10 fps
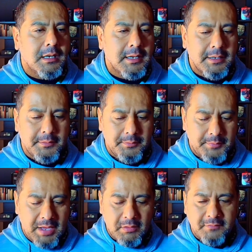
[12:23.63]

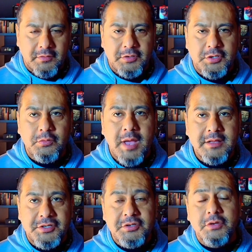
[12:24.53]
However,
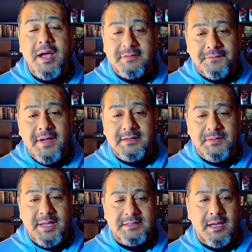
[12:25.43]
you do have to find to
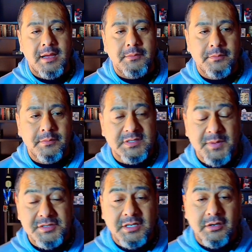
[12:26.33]
make time,
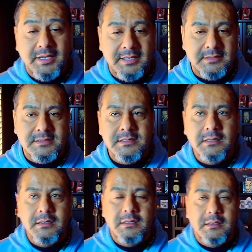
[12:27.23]
especially your kids.
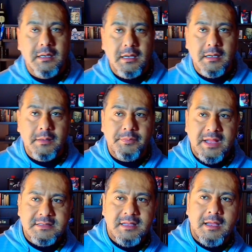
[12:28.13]

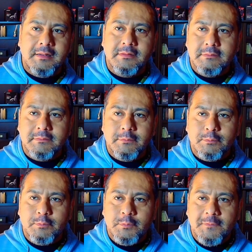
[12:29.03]
That's not
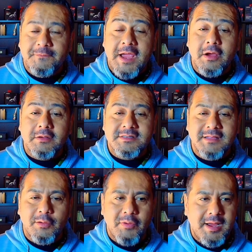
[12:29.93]
fair. It's
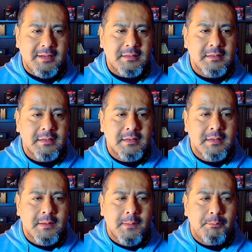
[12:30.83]
not right,
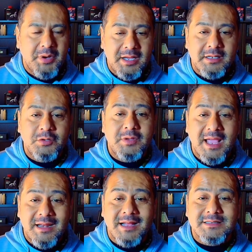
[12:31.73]
but you
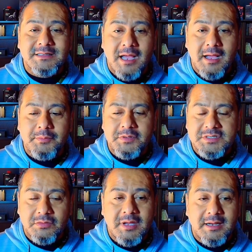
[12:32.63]
cannot stop. You
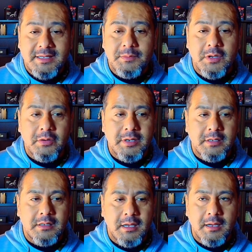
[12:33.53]
still got to keep
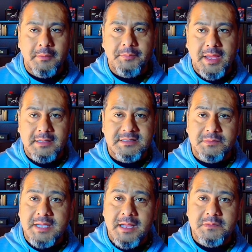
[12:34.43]
going. And
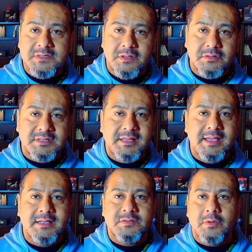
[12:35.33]
sometimes those
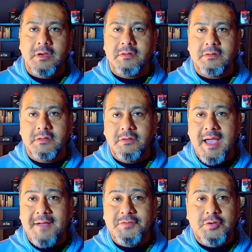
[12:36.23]
things where you
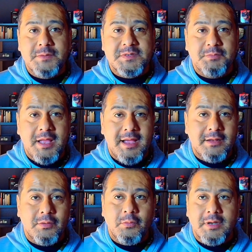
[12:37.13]
have trips
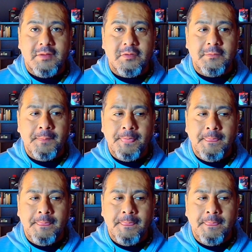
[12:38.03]
planned or whatever,